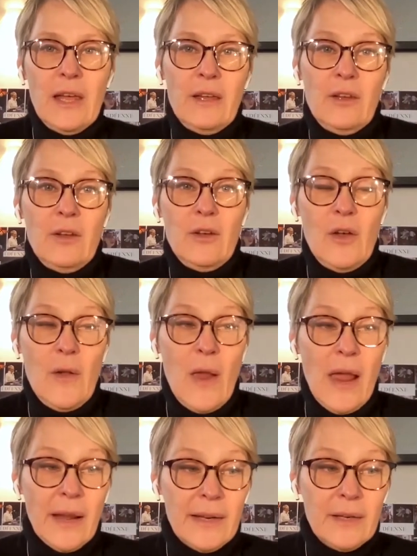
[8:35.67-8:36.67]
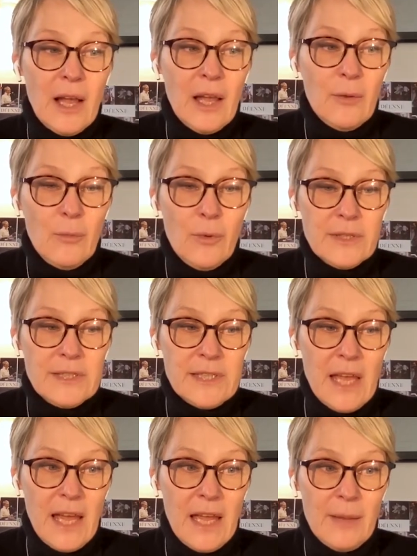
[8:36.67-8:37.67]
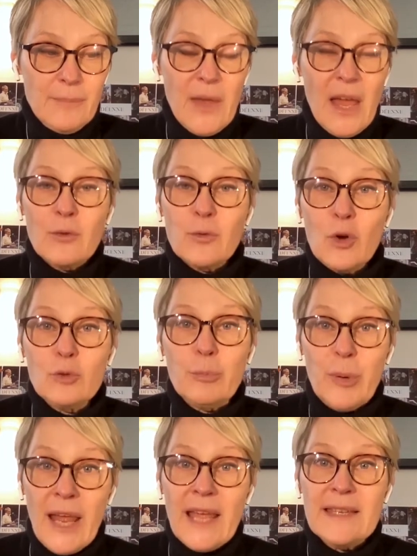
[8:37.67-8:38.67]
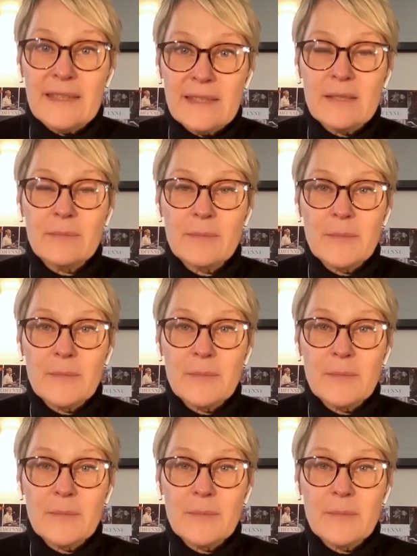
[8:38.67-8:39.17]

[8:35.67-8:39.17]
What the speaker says: I wrote plays.